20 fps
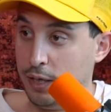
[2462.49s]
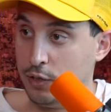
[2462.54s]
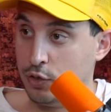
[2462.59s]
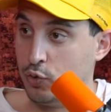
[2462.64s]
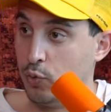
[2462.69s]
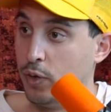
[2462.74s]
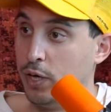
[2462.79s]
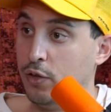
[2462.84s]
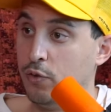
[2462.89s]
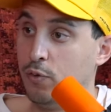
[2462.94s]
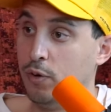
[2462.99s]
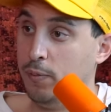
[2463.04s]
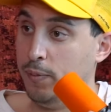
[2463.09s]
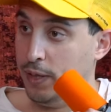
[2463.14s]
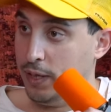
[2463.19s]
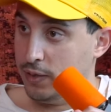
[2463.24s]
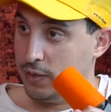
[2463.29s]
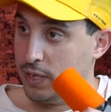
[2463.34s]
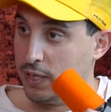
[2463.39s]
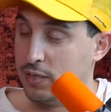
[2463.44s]
in 23
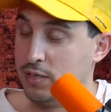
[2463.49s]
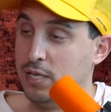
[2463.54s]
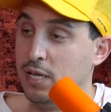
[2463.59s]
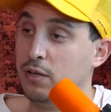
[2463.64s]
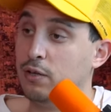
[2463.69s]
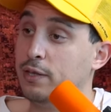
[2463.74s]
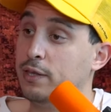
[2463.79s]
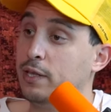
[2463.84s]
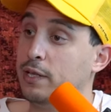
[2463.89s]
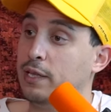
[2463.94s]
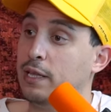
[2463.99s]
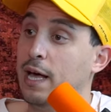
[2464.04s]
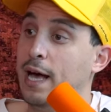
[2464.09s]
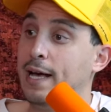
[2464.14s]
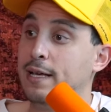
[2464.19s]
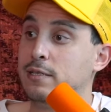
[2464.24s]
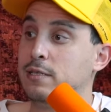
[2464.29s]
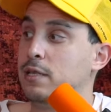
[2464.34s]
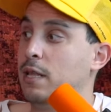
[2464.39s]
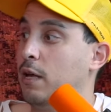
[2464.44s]
minutes until the
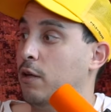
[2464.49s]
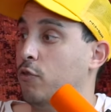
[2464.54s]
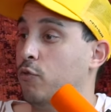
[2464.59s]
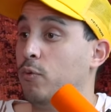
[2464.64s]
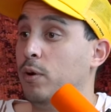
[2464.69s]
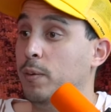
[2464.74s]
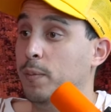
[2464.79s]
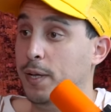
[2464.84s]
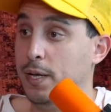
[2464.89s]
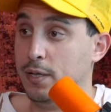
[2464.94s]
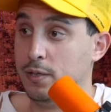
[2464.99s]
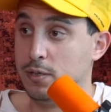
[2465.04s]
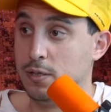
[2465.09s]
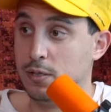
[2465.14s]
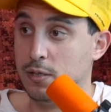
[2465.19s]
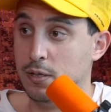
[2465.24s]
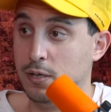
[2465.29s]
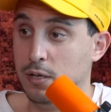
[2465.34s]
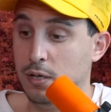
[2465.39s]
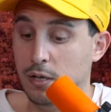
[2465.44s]
last like 3
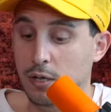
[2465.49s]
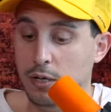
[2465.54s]
minutes.